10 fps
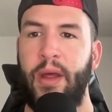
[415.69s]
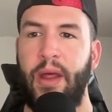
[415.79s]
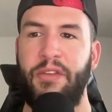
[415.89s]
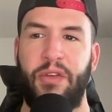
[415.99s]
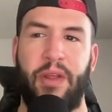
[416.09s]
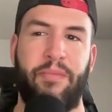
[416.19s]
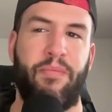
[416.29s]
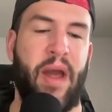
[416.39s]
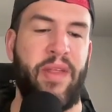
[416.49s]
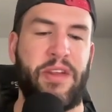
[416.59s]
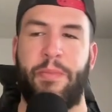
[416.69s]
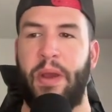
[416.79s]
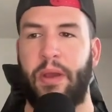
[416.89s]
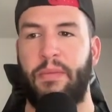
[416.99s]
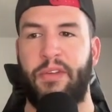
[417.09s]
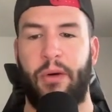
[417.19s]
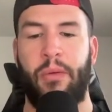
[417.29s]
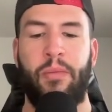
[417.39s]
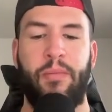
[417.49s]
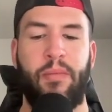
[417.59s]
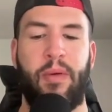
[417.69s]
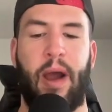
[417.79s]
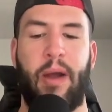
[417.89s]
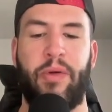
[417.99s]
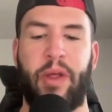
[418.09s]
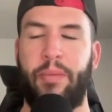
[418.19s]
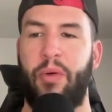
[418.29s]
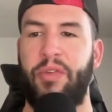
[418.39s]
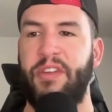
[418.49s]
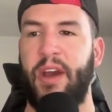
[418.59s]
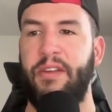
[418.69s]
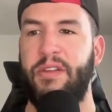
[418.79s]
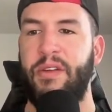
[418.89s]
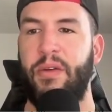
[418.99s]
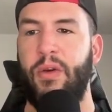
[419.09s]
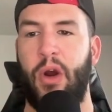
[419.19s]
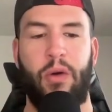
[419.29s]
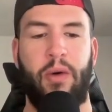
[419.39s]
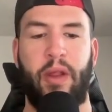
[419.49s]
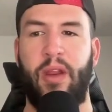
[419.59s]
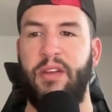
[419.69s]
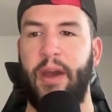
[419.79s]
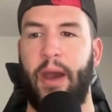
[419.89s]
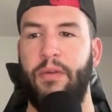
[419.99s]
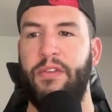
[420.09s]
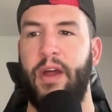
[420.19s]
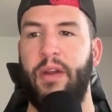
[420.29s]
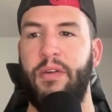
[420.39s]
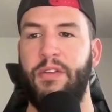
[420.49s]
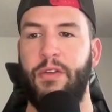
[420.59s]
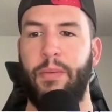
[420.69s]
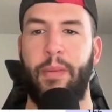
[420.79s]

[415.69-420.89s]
is I think it's a pick 'em. So I really like both these guys. Karl-Anthony Towns, I know he's a super